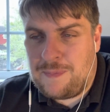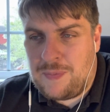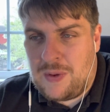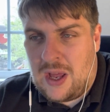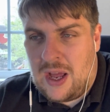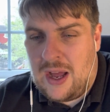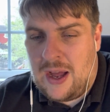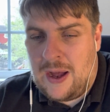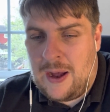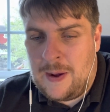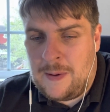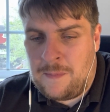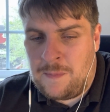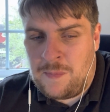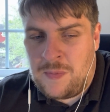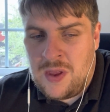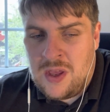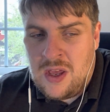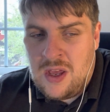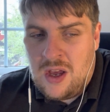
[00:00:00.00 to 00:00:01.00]

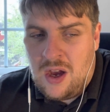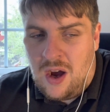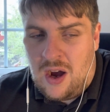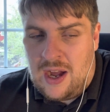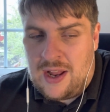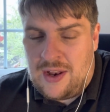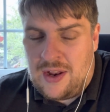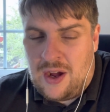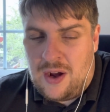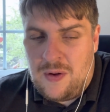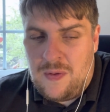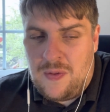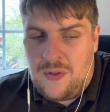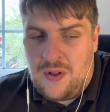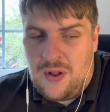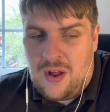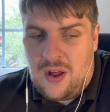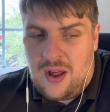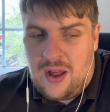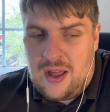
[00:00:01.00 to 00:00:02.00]
I know
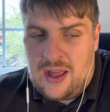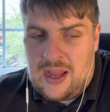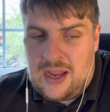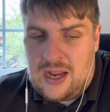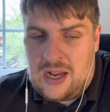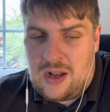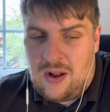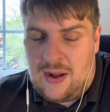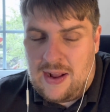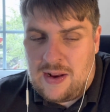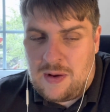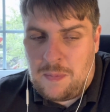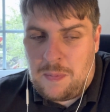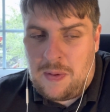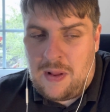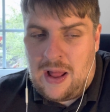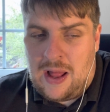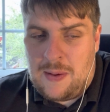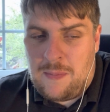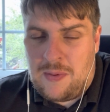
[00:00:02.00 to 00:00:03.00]
that he likes
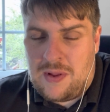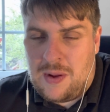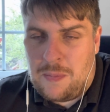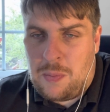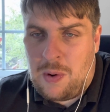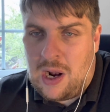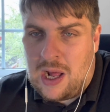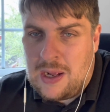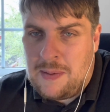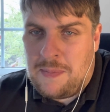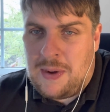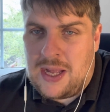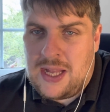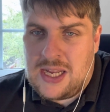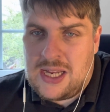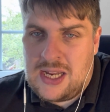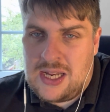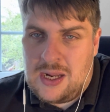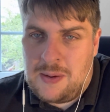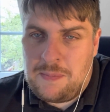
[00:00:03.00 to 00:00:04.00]
playing with a
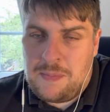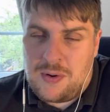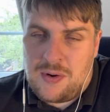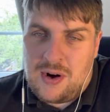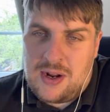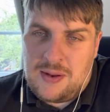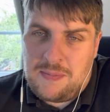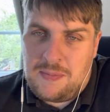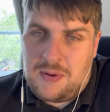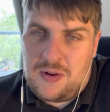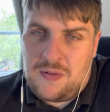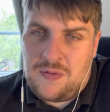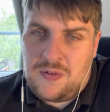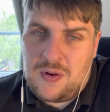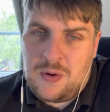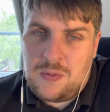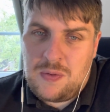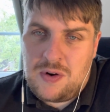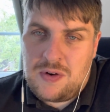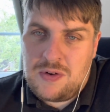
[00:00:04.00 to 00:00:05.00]
playmaker number 8
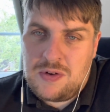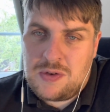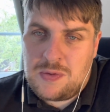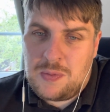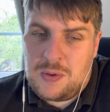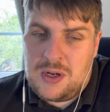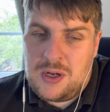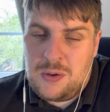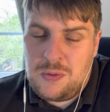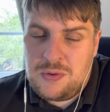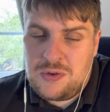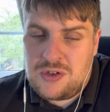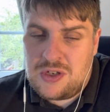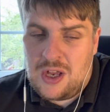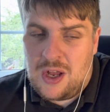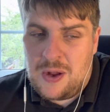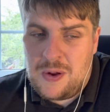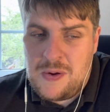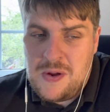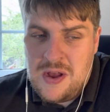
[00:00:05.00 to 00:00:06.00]
midfielder as well,
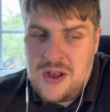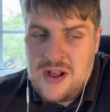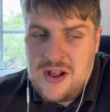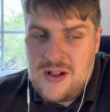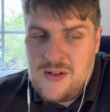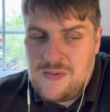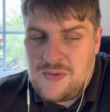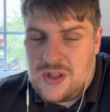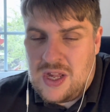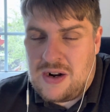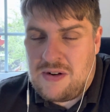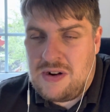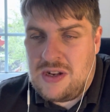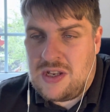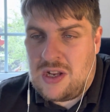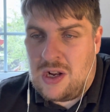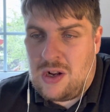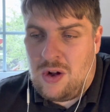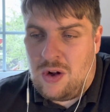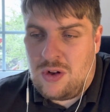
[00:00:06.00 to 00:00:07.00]
so there is
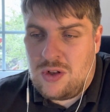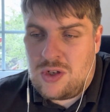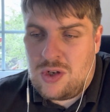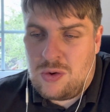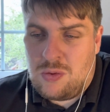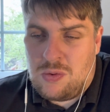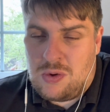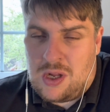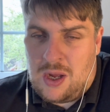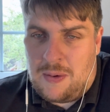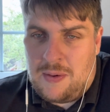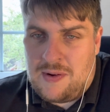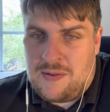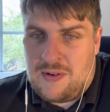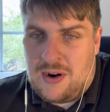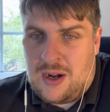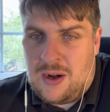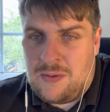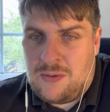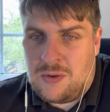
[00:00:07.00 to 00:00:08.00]
a lot of talk going
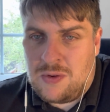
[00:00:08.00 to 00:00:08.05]
around on